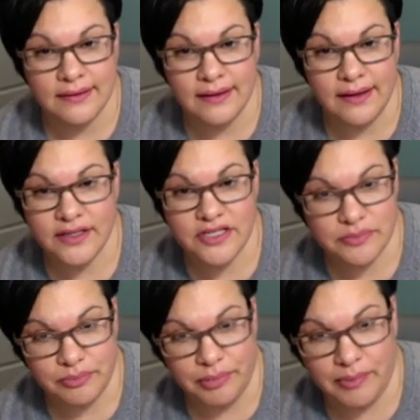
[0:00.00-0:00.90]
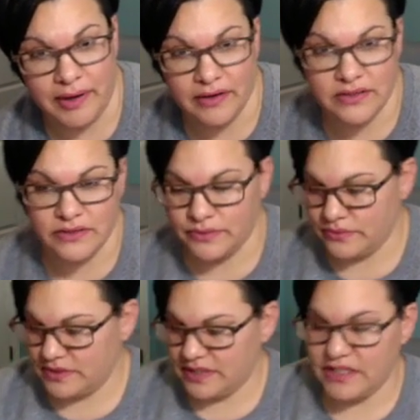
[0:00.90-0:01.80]
and just prepared to
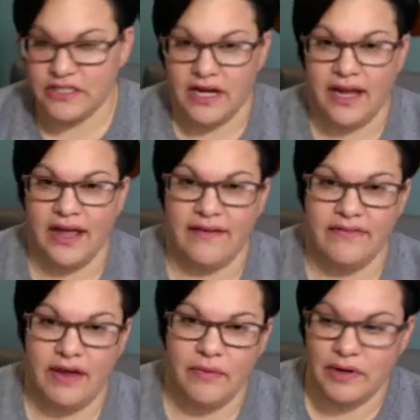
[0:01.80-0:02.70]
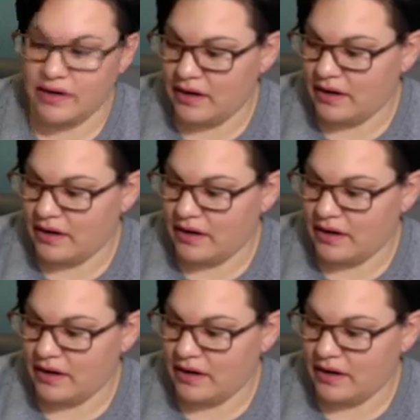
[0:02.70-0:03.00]
stitch. I have that one